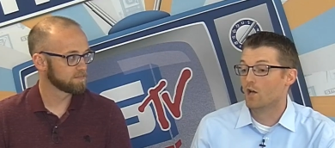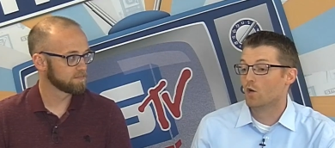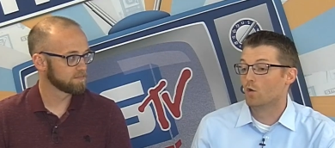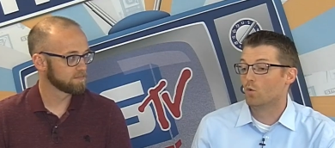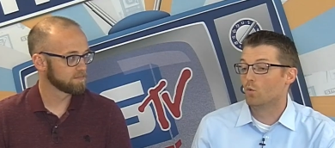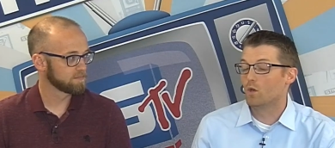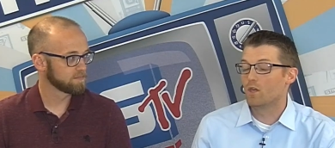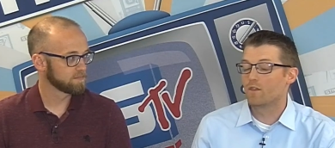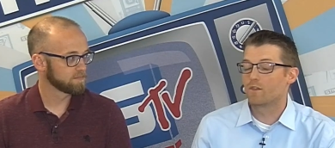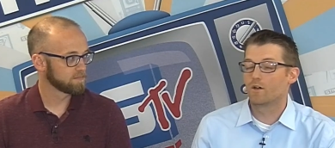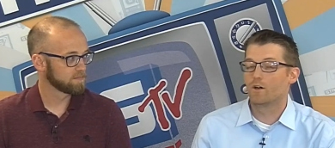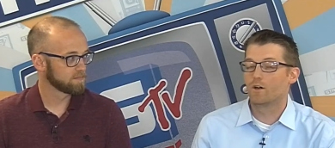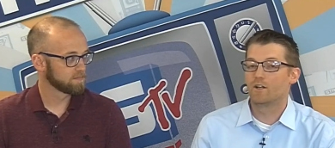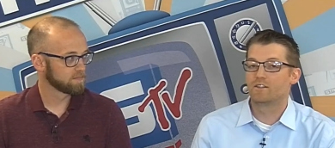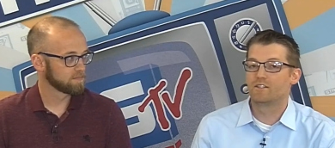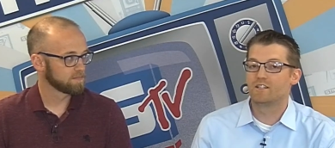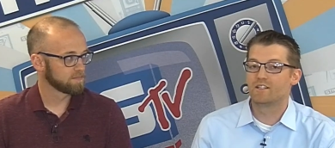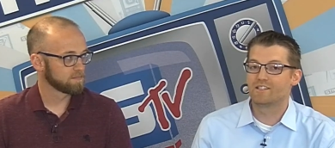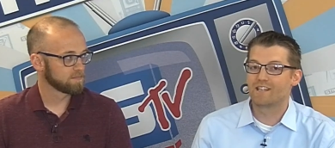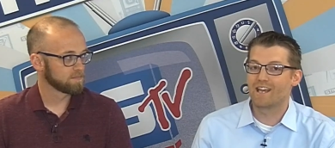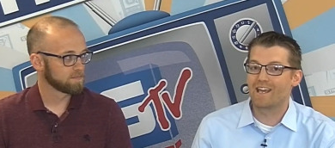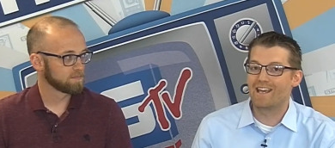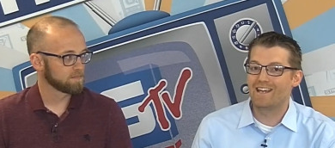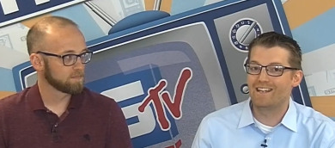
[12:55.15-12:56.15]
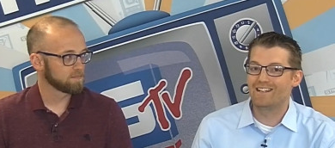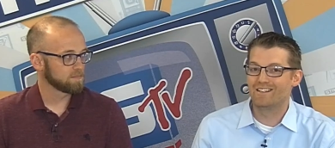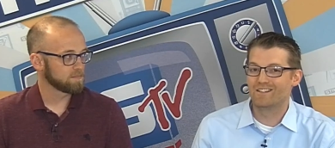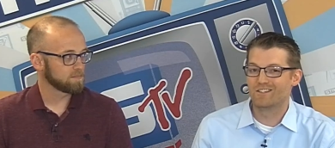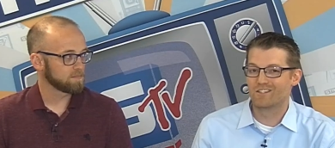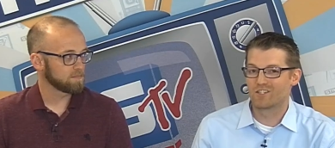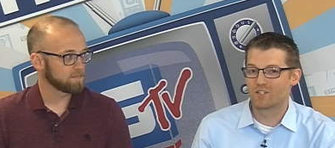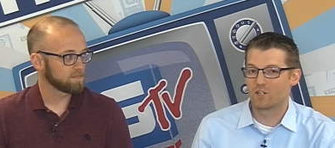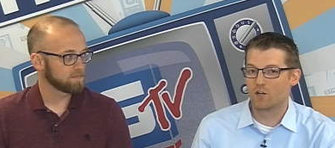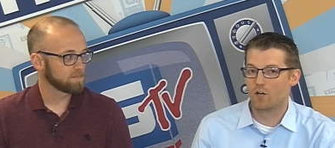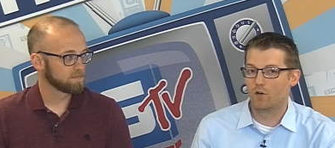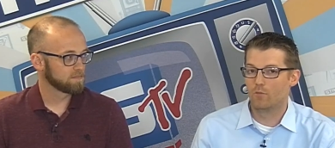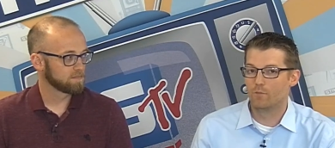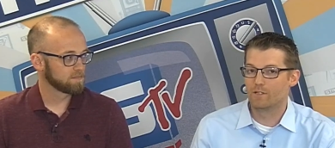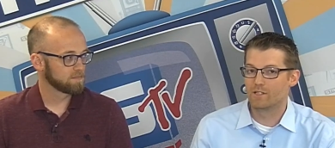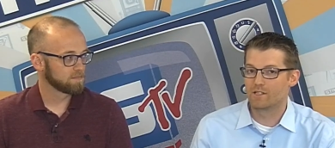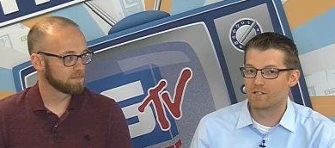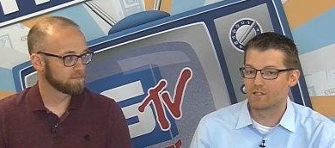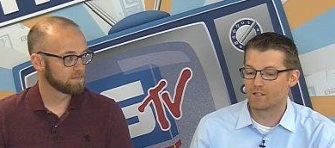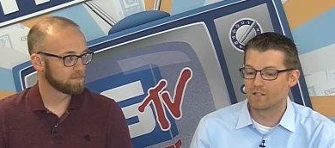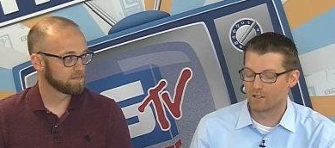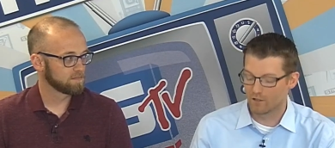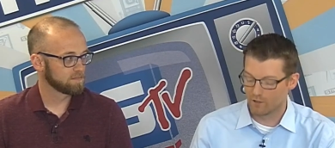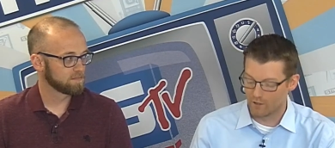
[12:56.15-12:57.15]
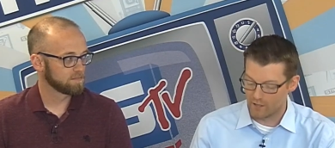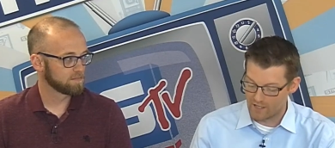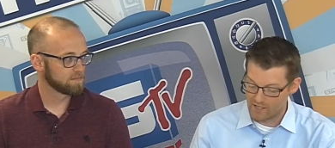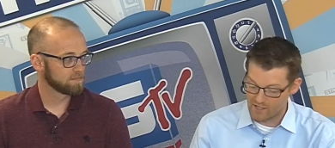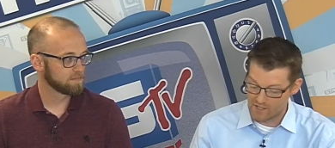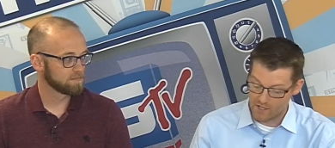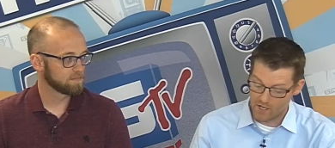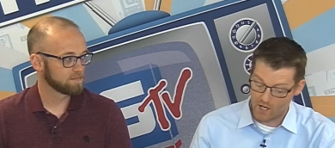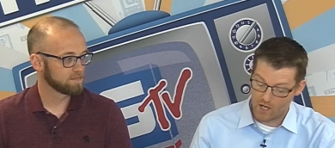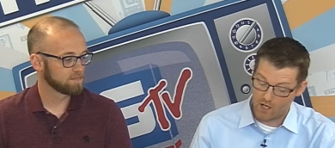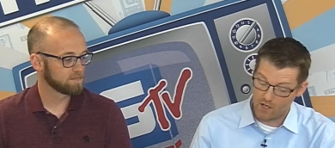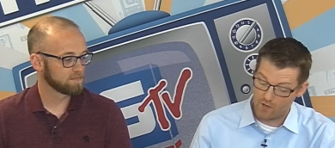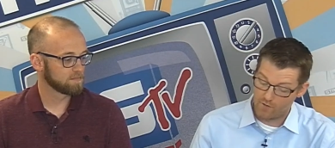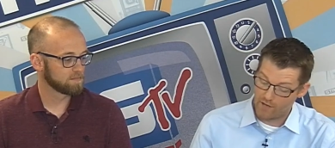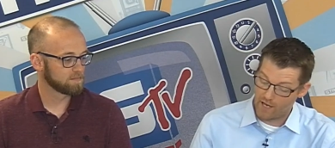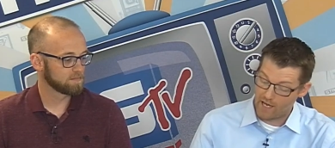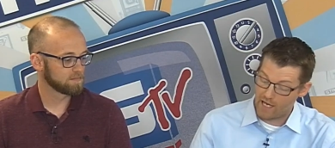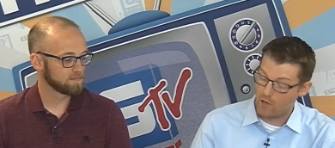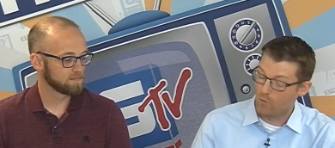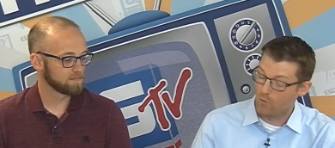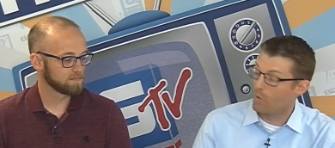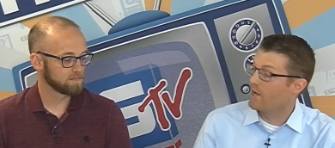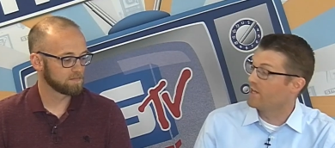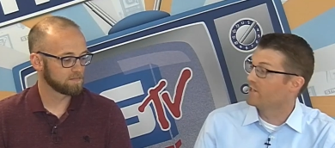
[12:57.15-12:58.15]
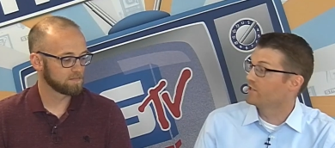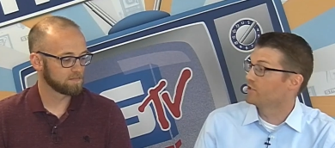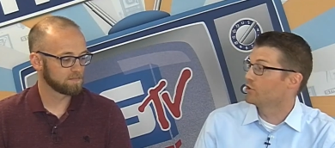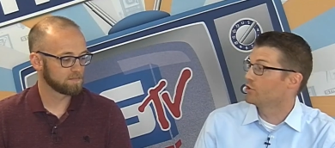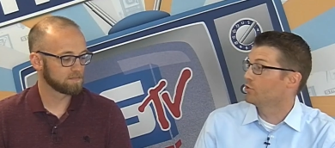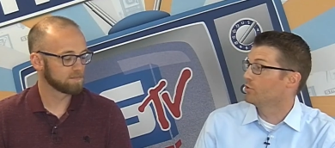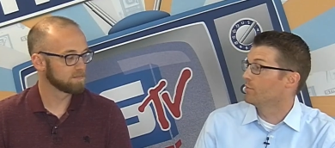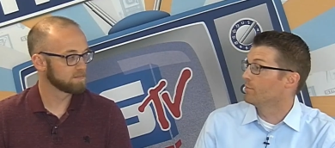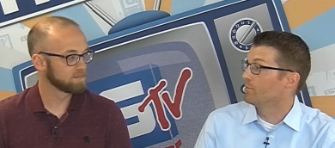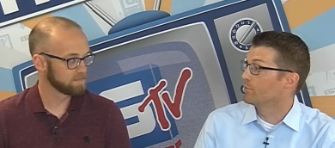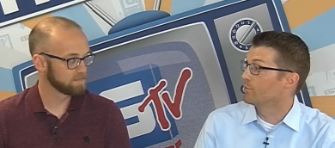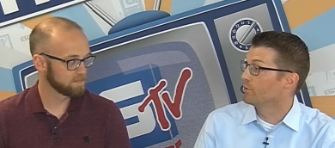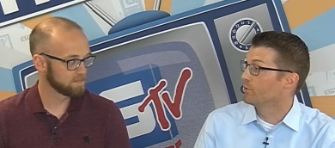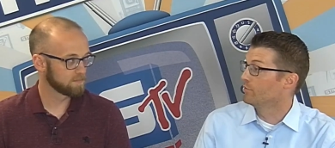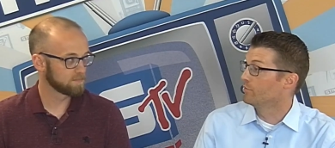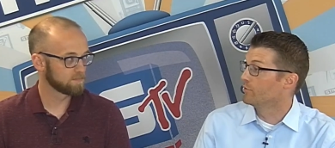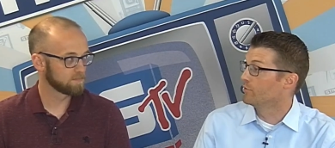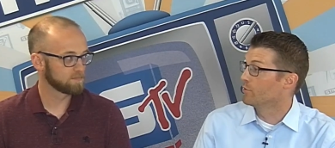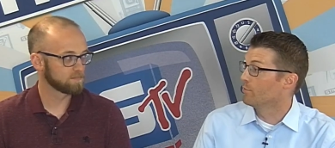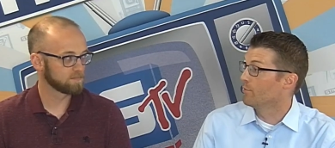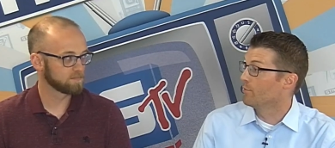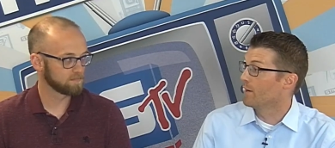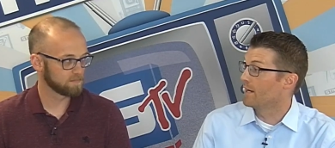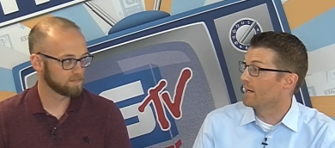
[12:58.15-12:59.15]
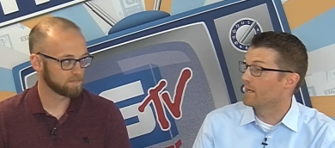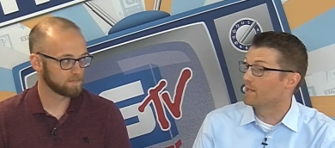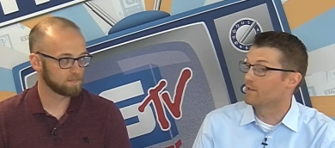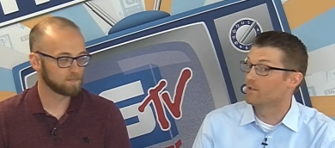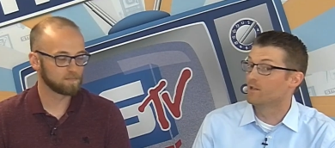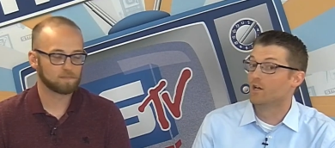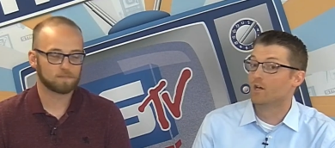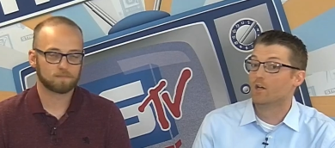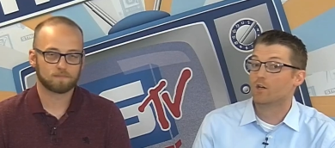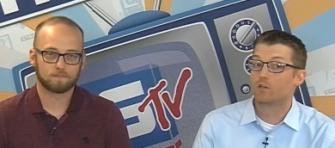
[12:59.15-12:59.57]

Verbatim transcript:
Speaker 1: we thought this 8-installment series of 8 ways to improve your brand